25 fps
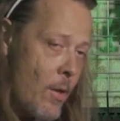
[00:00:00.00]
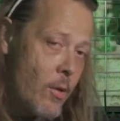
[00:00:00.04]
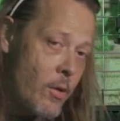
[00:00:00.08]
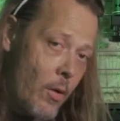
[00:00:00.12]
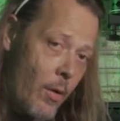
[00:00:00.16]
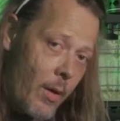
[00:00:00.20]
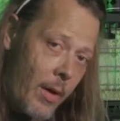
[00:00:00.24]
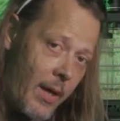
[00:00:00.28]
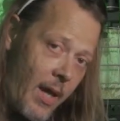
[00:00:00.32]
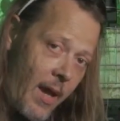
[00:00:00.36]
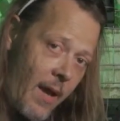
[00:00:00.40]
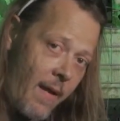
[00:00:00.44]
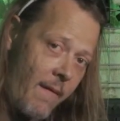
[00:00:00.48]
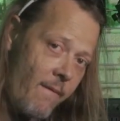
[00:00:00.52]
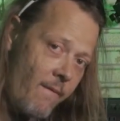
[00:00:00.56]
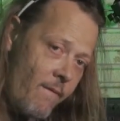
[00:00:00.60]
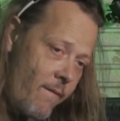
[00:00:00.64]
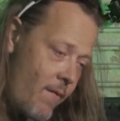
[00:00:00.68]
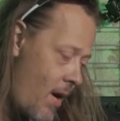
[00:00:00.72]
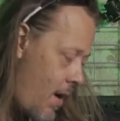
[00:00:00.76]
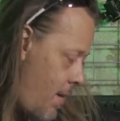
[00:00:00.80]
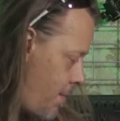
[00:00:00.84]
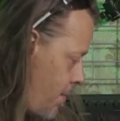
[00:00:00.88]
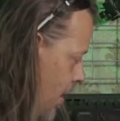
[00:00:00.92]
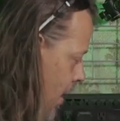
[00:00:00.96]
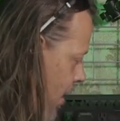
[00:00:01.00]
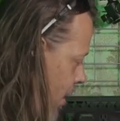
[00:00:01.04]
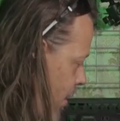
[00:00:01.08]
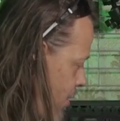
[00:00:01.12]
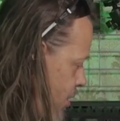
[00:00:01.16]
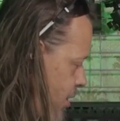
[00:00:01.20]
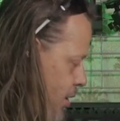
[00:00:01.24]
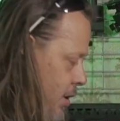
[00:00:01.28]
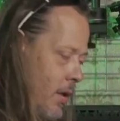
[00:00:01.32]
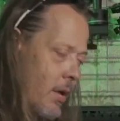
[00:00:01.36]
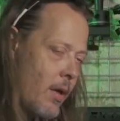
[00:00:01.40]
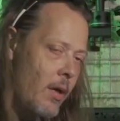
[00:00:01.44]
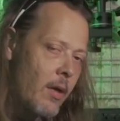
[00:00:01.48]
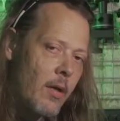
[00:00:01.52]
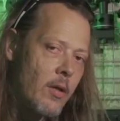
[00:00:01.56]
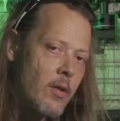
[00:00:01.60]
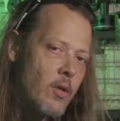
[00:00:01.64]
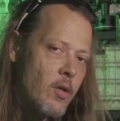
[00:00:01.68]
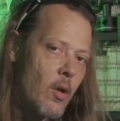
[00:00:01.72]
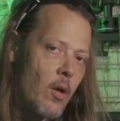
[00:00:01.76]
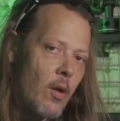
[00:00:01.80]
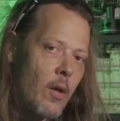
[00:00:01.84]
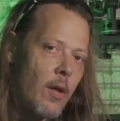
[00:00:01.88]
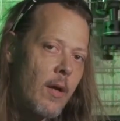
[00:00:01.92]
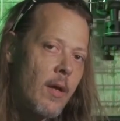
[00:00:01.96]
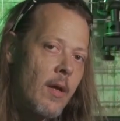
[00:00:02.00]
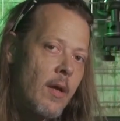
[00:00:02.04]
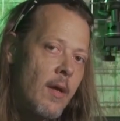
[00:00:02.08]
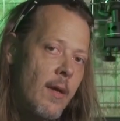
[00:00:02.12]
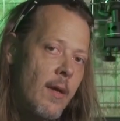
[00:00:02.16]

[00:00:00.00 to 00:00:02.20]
again, vibration can control it.